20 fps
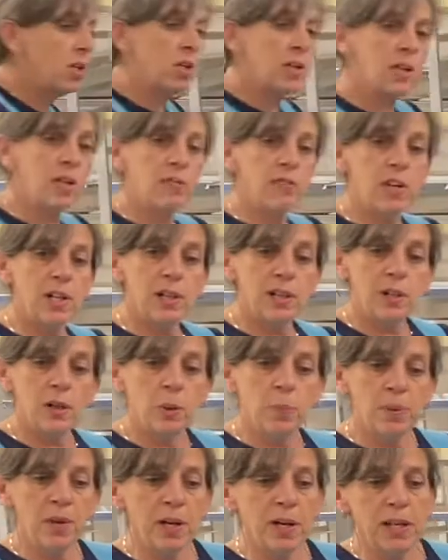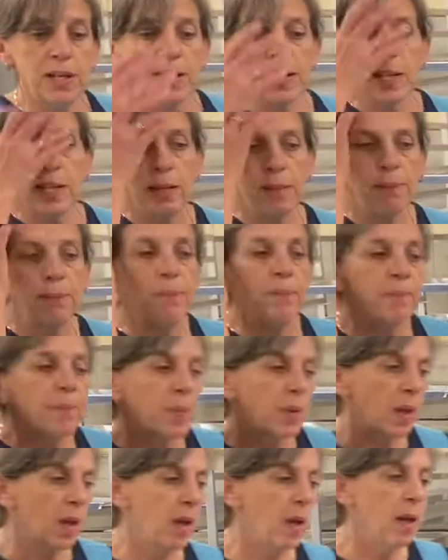to give it a little bit of heat,
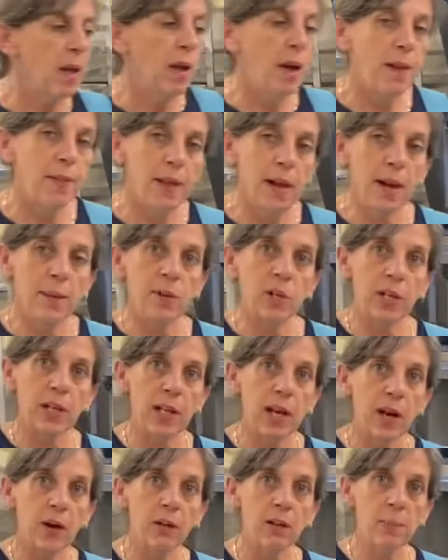and then I'm going to carry the